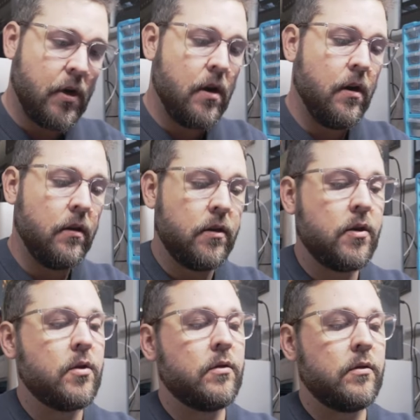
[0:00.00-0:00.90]
a
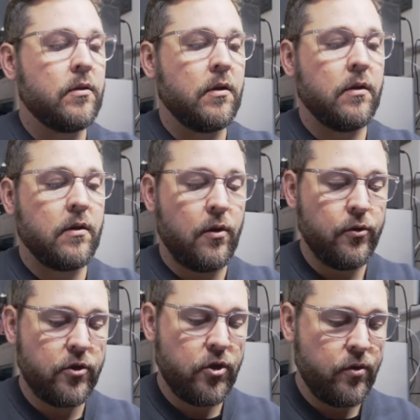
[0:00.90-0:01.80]

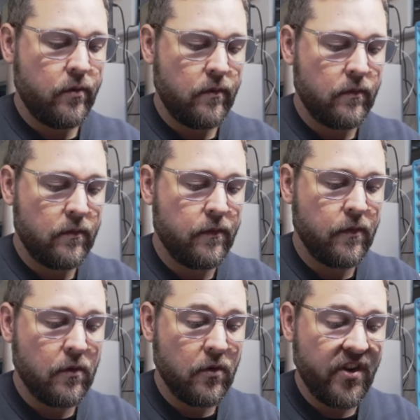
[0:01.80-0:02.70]
cold shoe
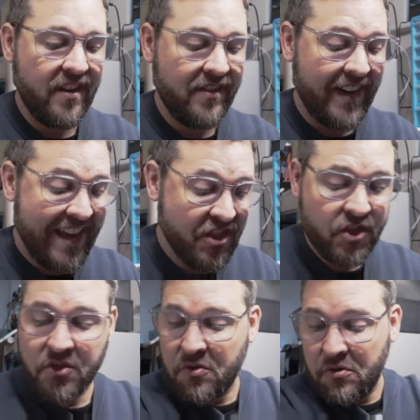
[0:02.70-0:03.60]
for a
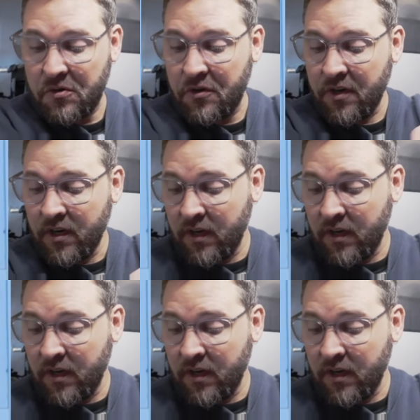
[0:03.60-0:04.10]
flash or